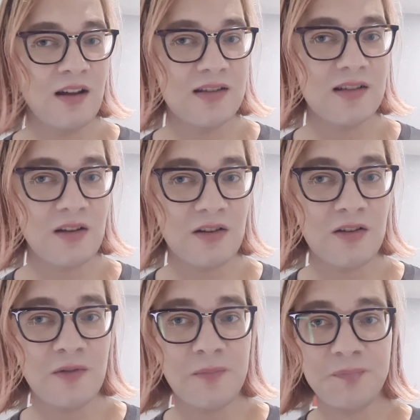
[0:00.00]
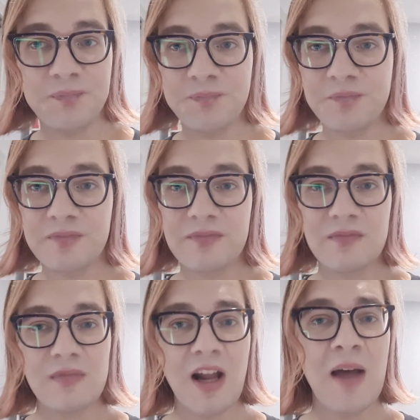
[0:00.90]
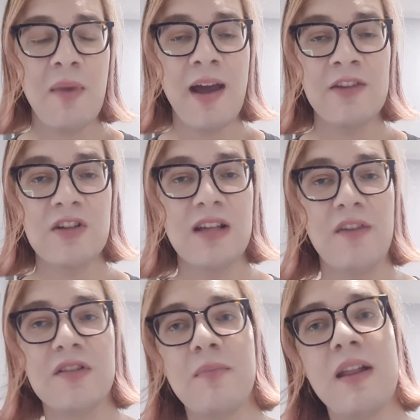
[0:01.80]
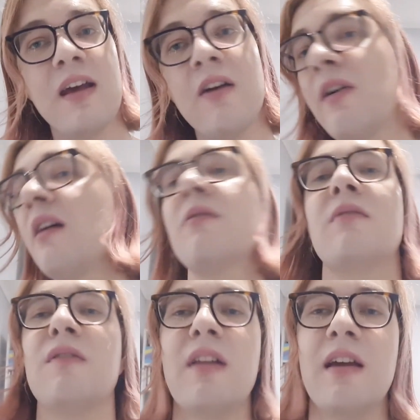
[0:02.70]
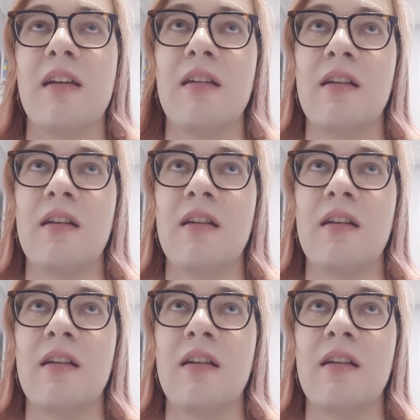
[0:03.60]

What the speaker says: So I might just have to play around with like